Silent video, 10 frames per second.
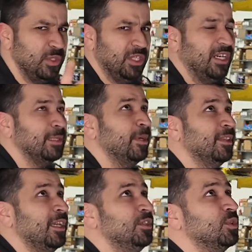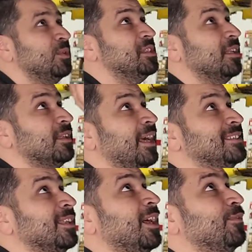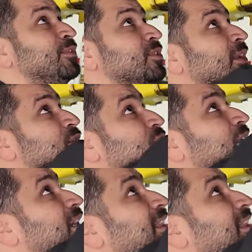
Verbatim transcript: we talked about the engine, we said that it has a lot of insulation.